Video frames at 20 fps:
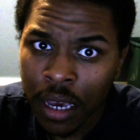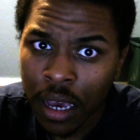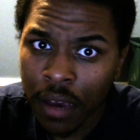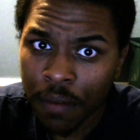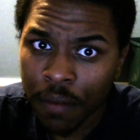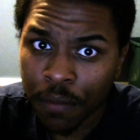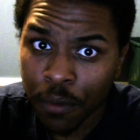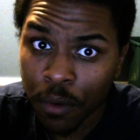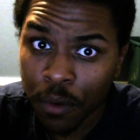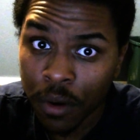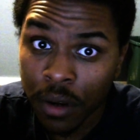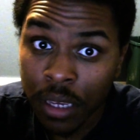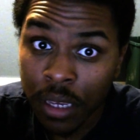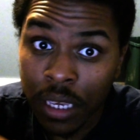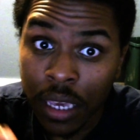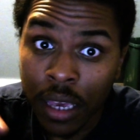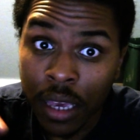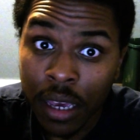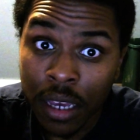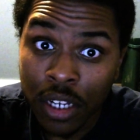for
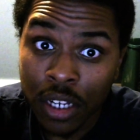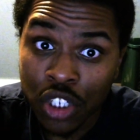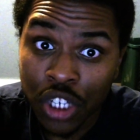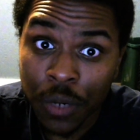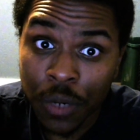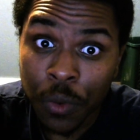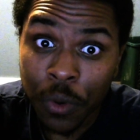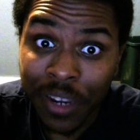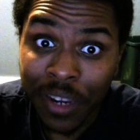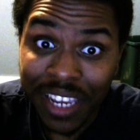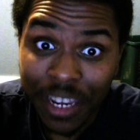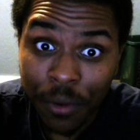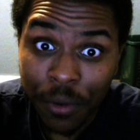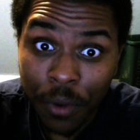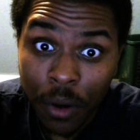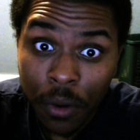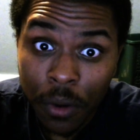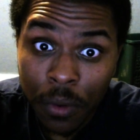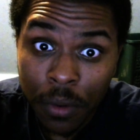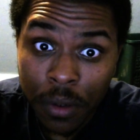General
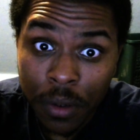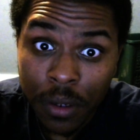Ero.